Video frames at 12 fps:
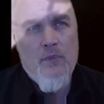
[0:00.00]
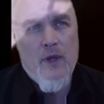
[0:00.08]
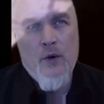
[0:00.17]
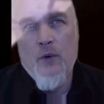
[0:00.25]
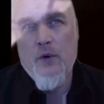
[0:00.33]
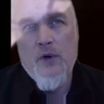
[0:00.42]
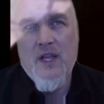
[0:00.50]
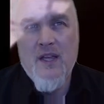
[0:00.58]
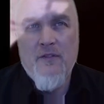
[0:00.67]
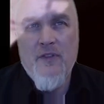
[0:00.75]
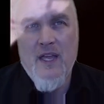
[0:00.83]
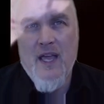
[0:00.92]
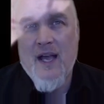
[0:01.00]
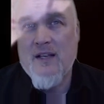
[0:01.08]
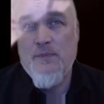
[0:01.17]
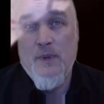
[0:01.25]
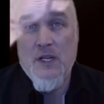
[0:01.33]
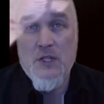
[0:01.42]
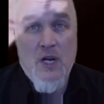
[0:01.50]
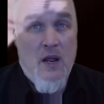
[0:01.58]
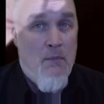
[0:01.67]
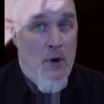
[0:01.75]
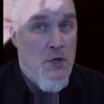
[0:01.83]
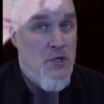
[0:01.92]
in order to give the expedition a
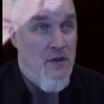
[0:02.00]
margin